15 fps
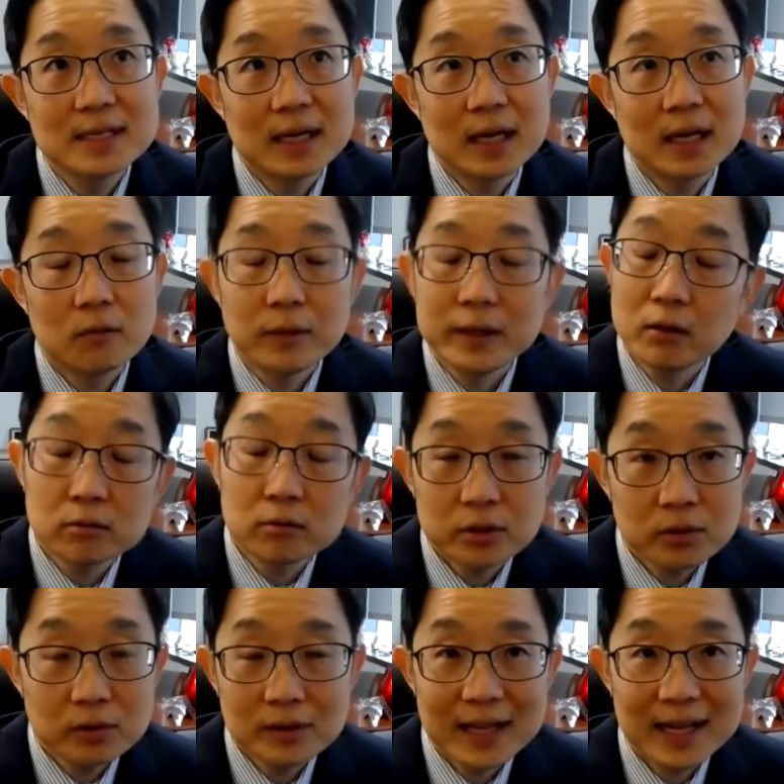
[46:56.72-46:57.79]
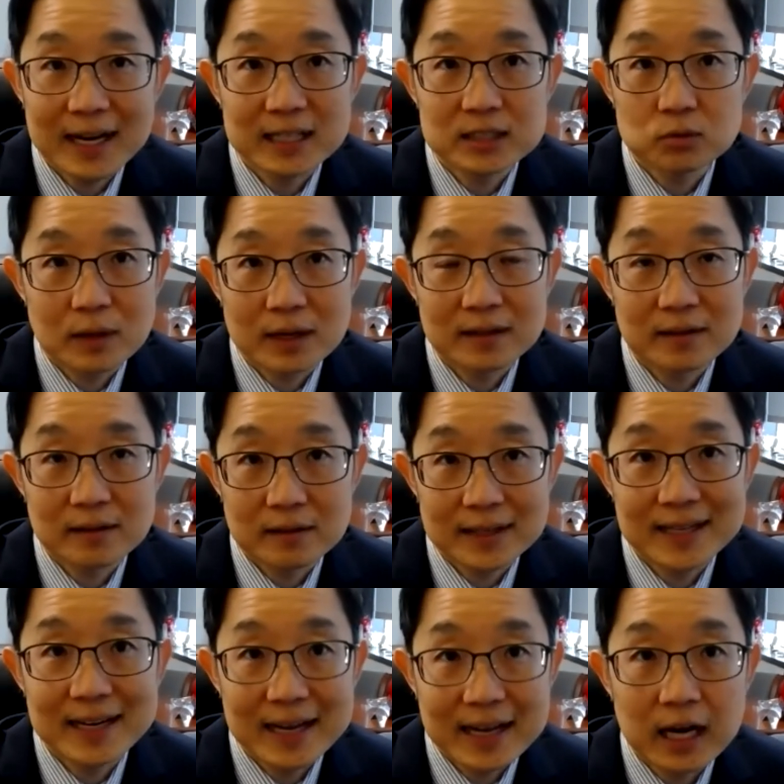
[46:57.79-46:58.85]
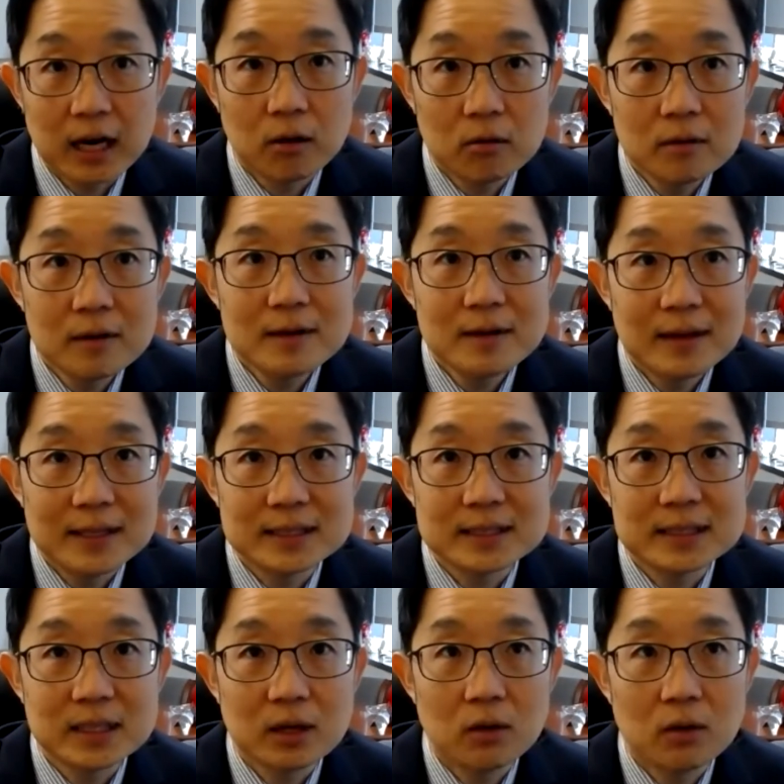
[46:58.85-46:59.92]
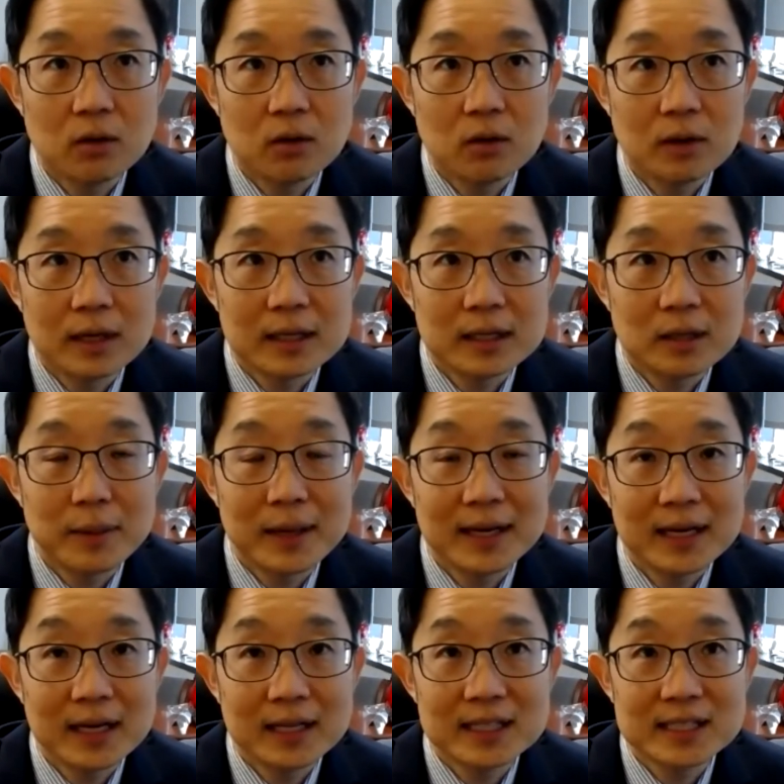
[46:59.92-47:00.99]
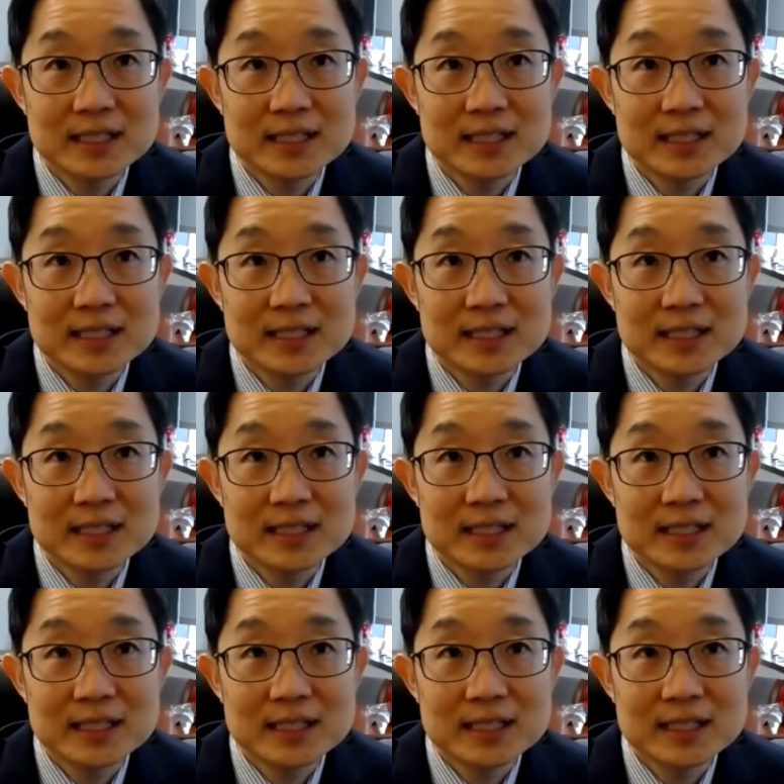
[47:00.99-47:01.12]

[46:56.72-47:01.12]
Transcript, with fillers: Uh, we don't do that as regularly now. And so, uh, depending on the